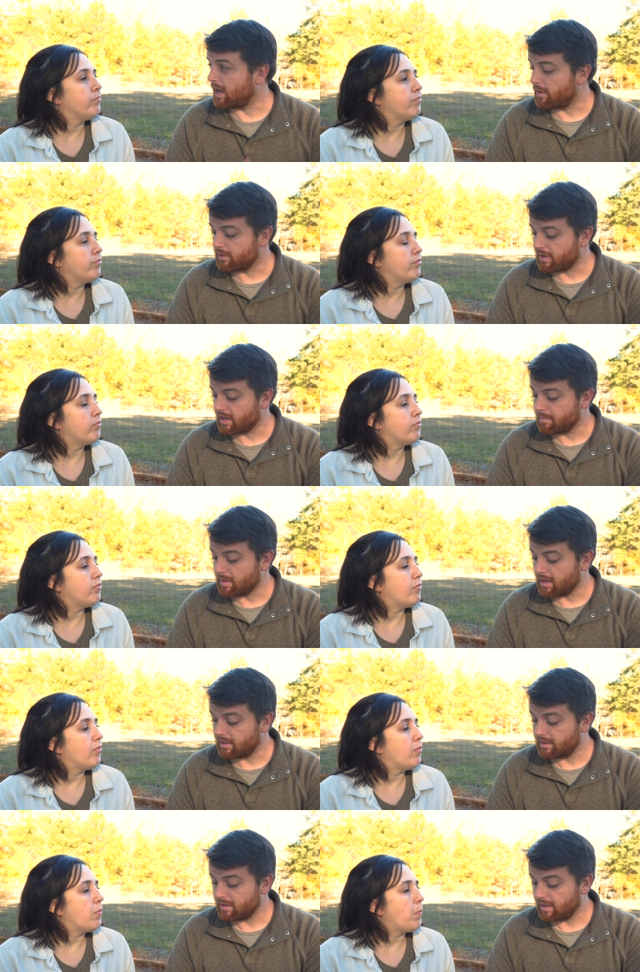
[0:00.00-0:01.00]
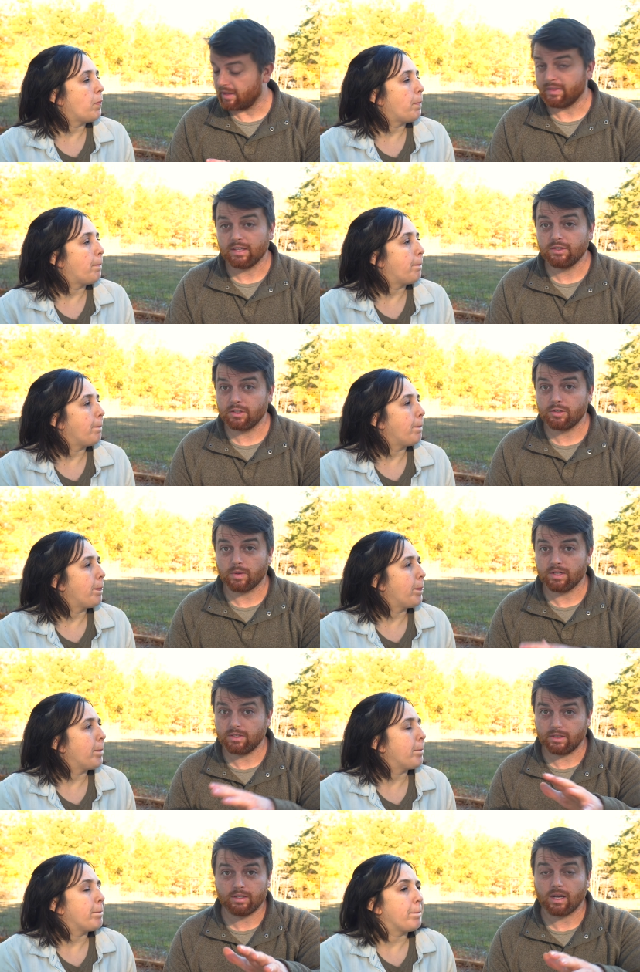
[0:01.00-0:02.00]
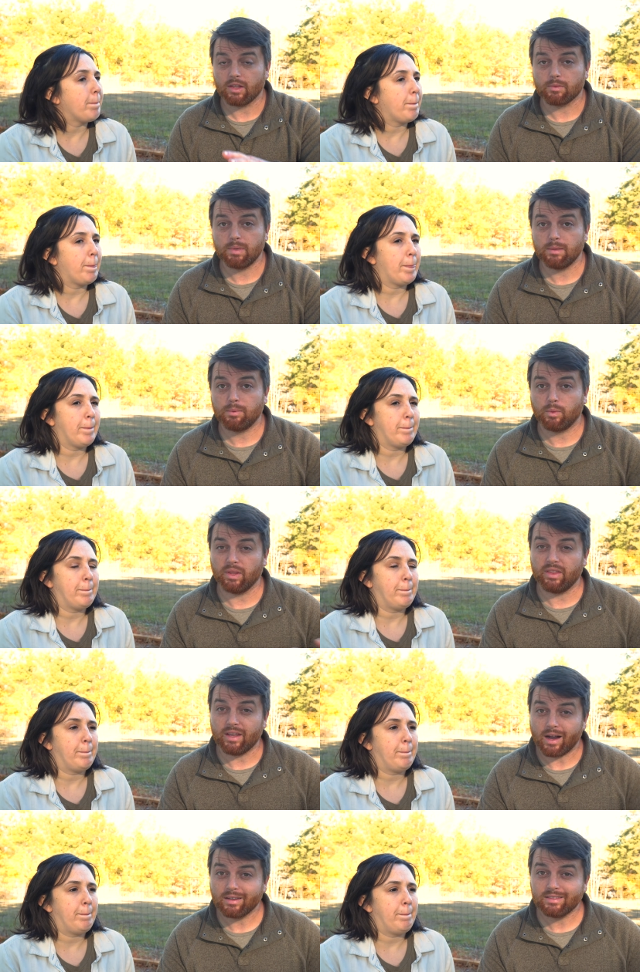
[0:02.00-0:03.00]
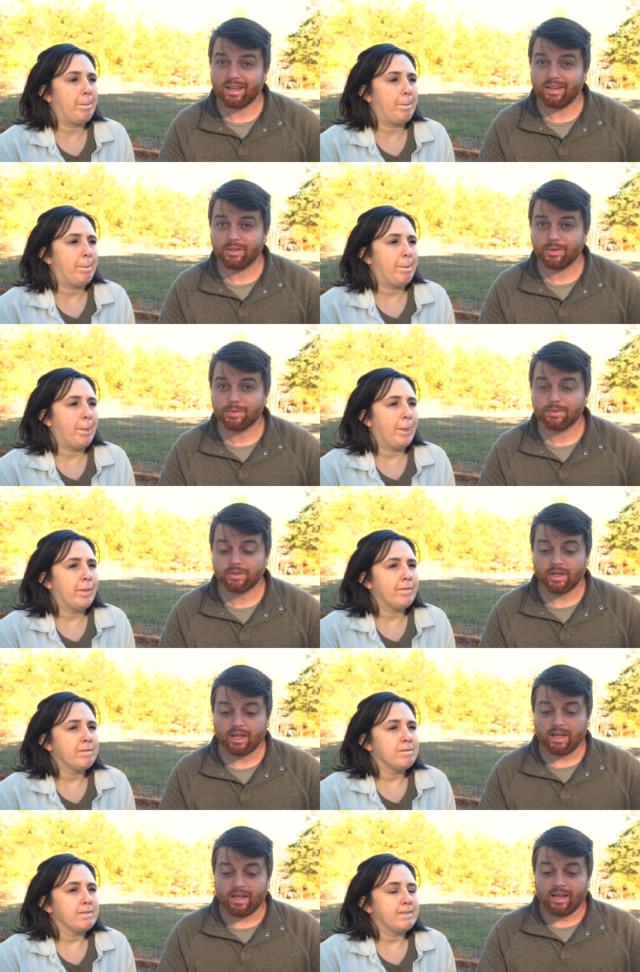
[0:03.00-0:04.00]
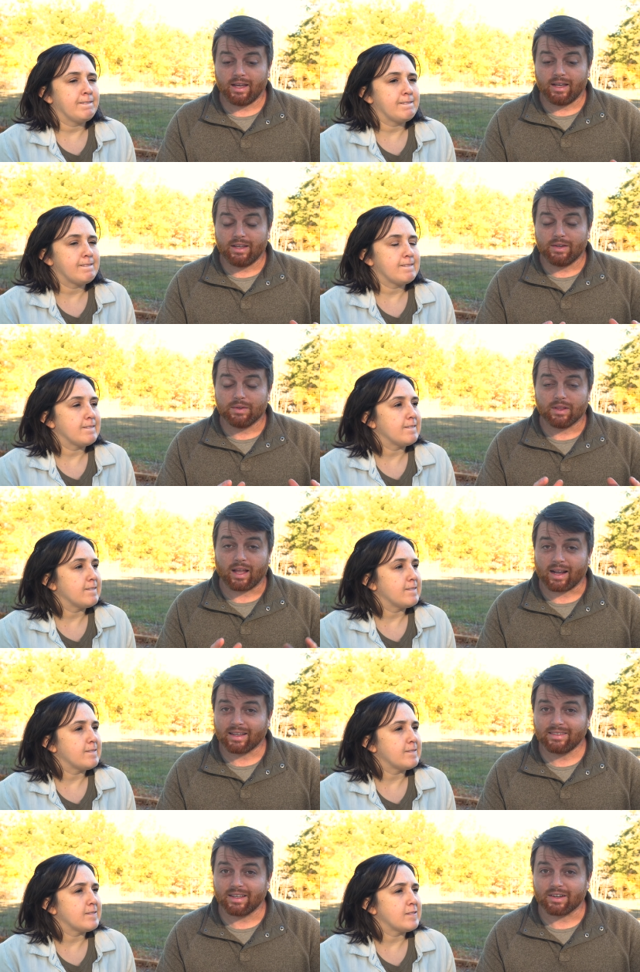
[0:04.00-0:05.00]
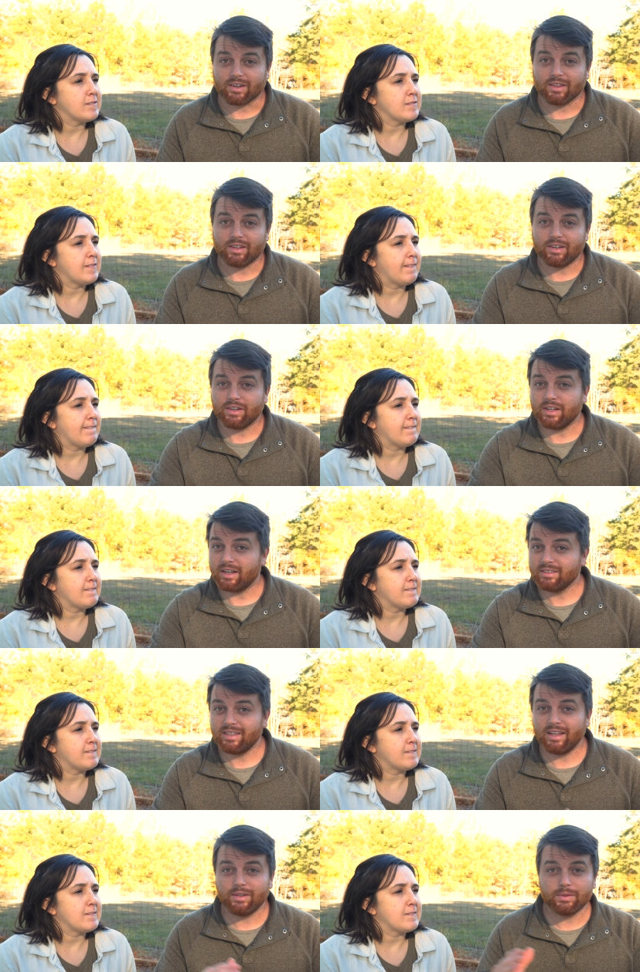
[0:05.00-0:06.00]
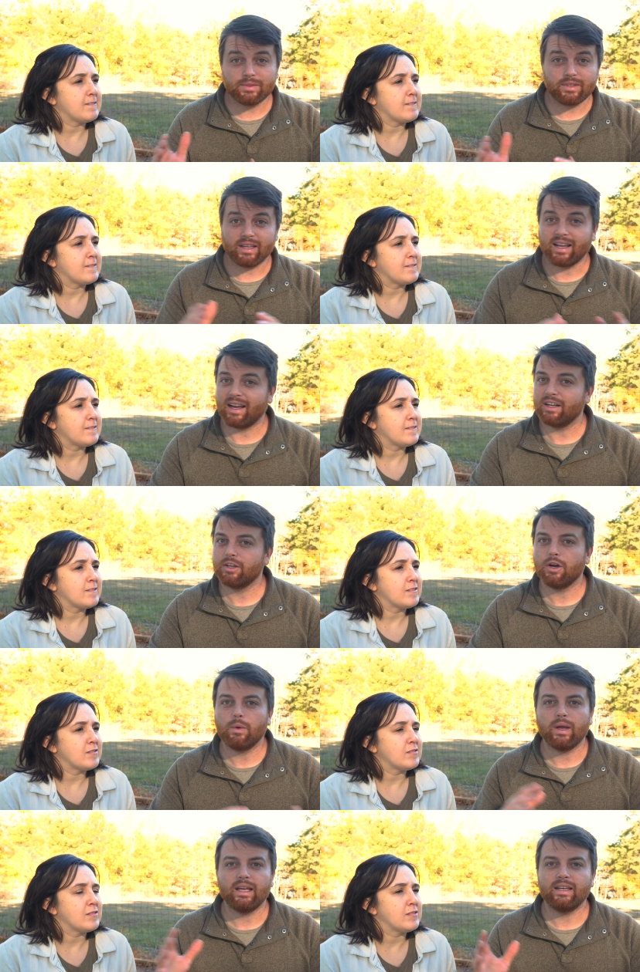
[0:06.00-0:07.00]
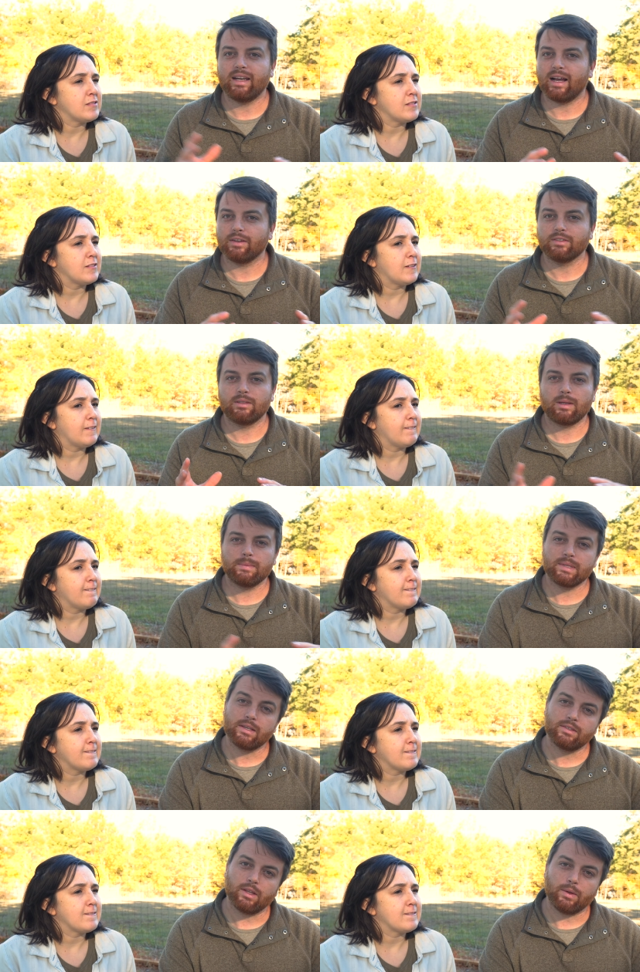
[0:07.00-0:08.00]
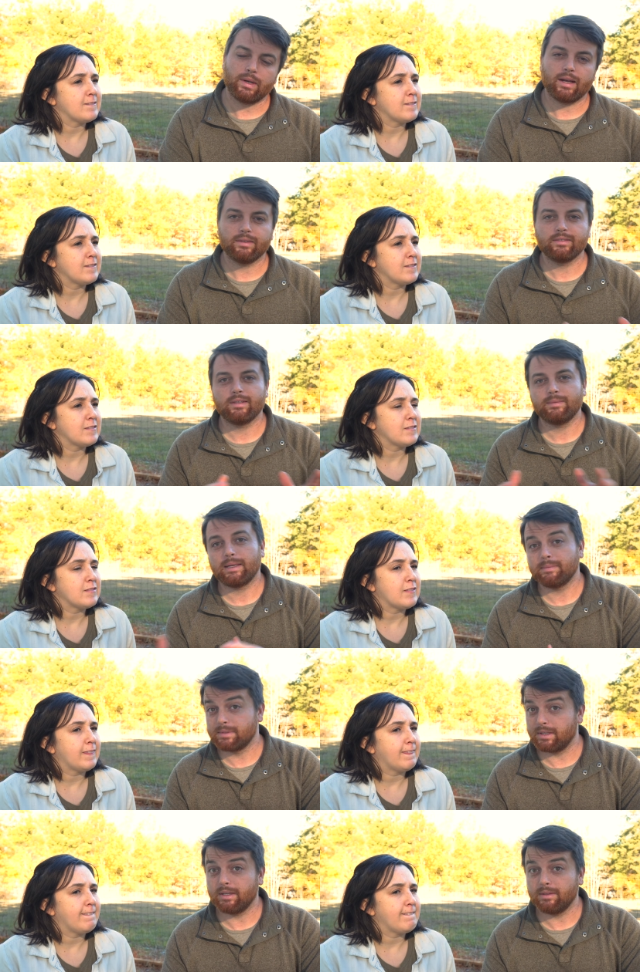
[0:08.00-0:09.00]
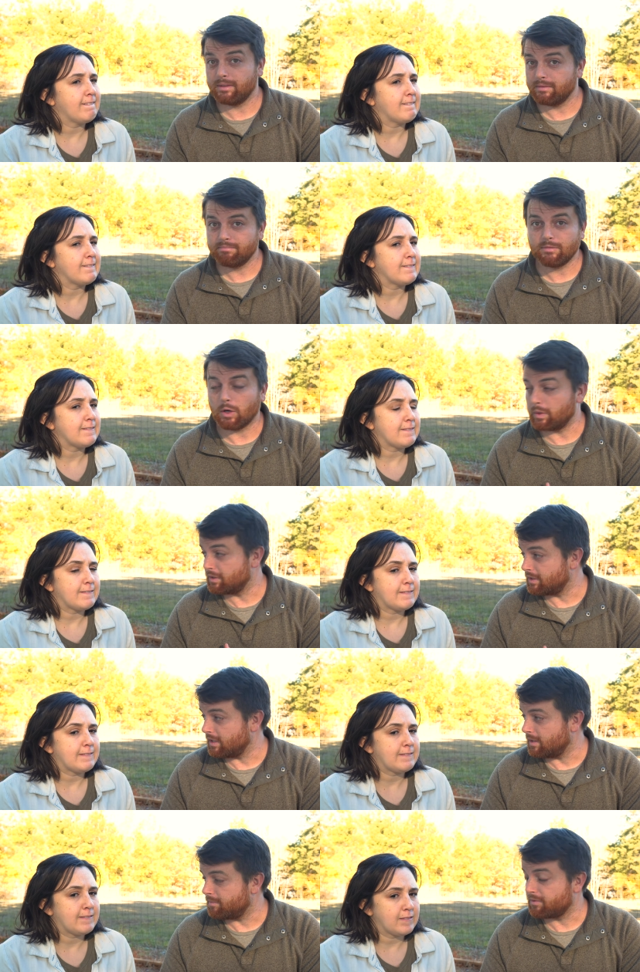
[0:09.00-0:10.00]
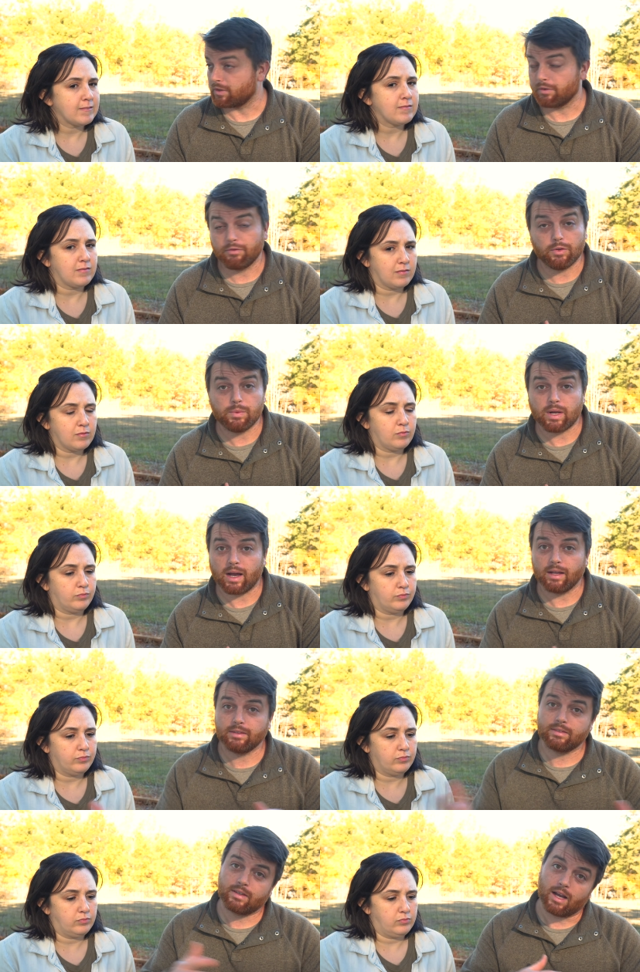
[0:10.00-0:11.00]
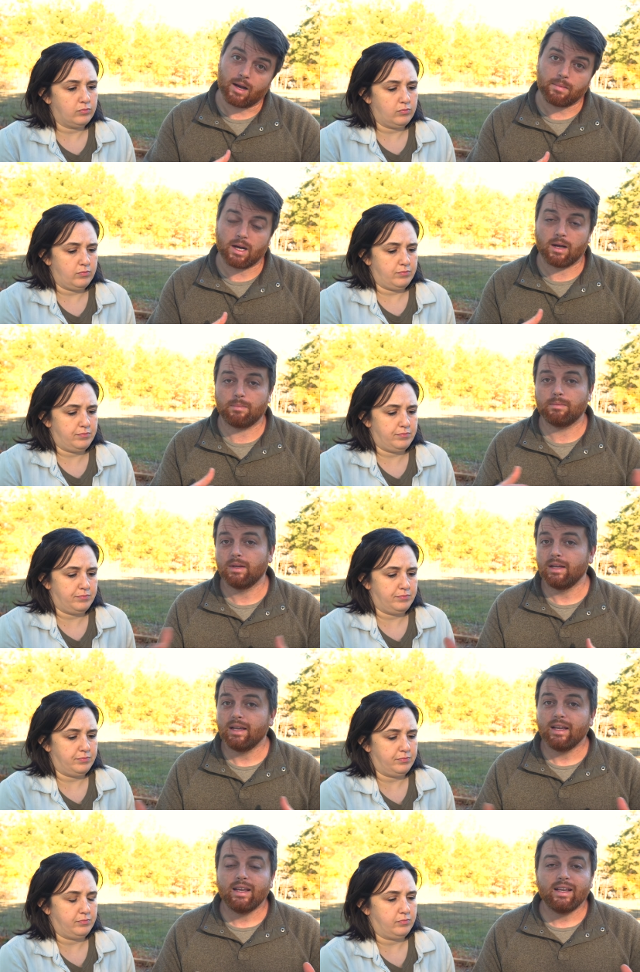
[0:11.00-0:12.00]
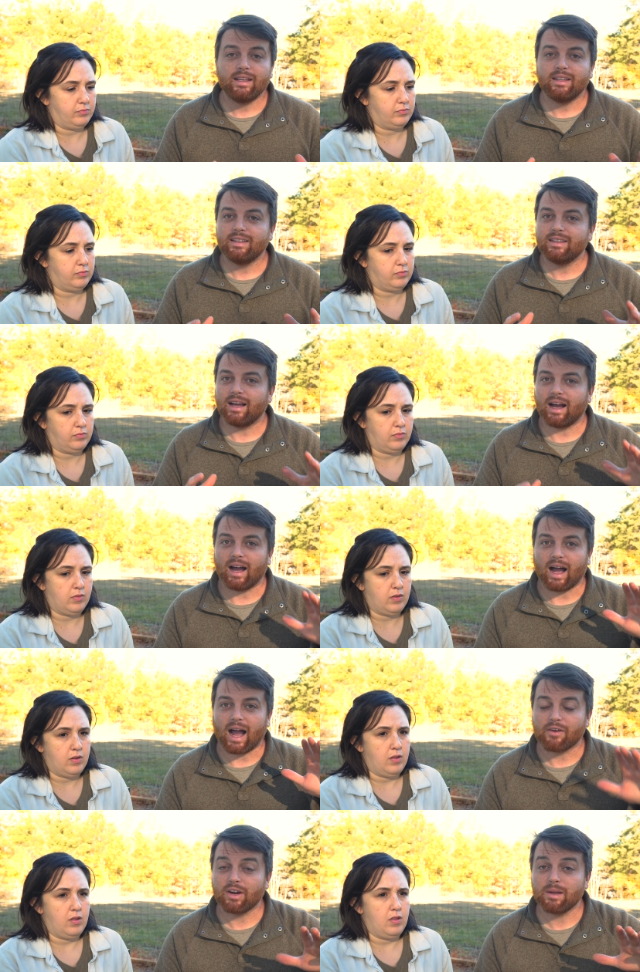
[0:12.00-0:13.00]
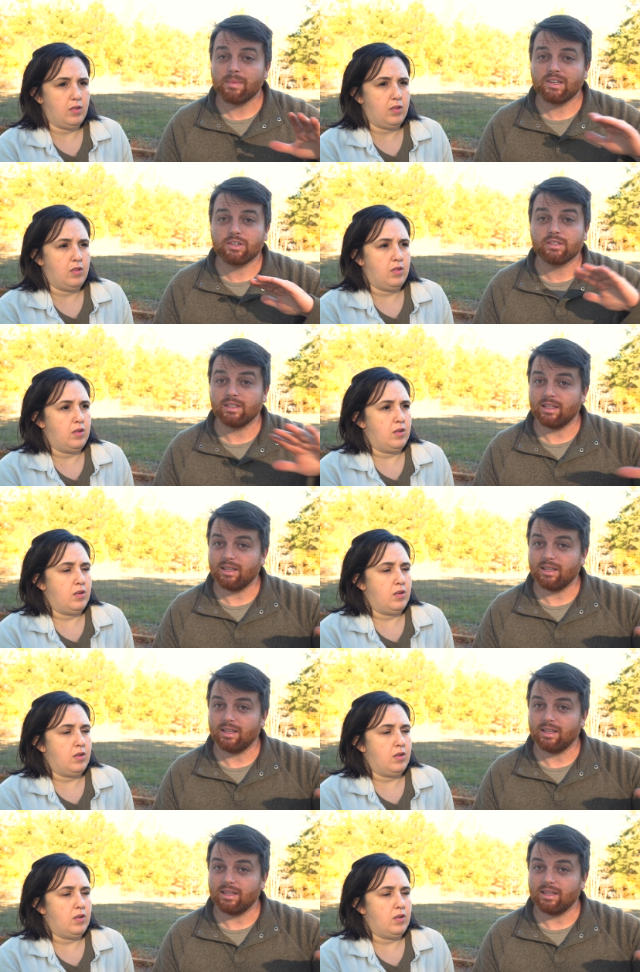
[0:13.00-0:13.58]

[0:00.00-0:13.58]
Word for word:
Speaker 1: what I would recommend in this situation and to other people with young tegus, like I said earlier, young tegus, they kind of go in and out. Sometimes they slow down. Sometimes they go to sleep for a few nights, come up. I recommend just